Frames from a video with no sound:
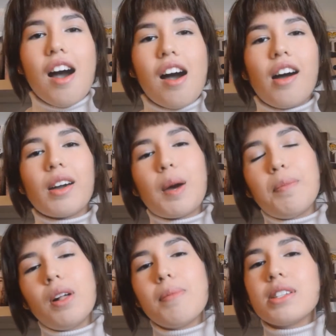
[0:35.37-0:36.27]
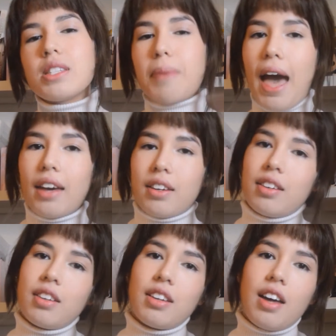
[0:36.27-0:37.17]
A couple of months back,
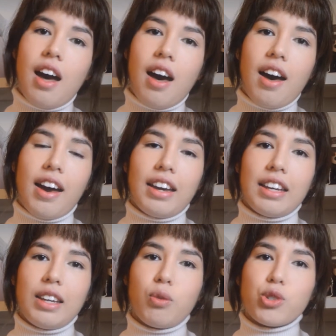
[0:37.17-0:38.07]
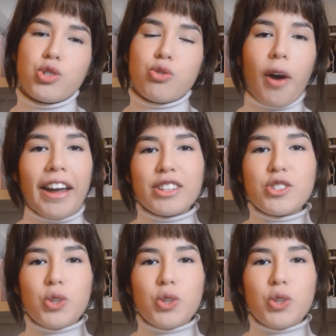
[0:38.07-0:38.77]
I was trying